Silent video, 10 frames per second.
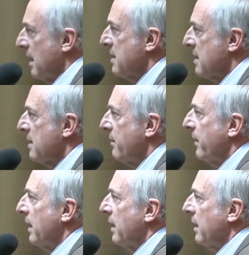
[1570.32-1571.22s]
yes,
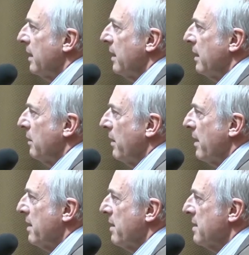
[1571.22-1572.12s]

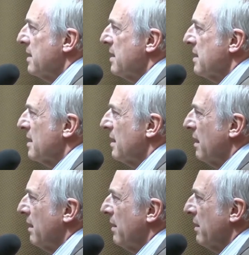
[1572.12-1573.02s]
whether this is
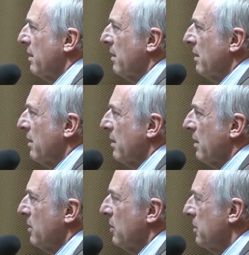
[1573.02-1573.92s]
the, the
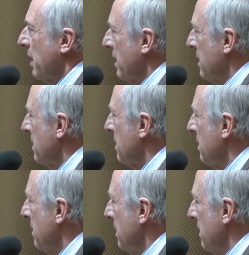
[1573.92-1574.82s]
correct
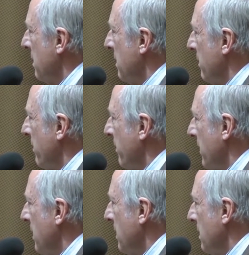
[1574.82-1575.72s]
uh,
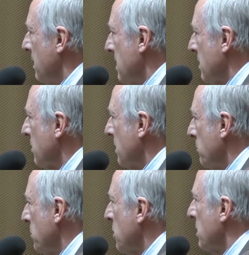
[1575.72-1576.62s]

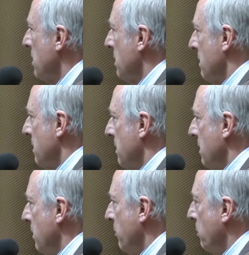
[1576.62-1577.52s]
description
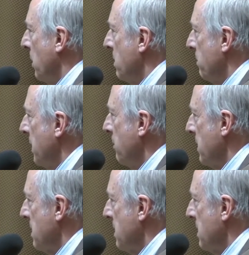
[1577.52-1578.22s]
of what people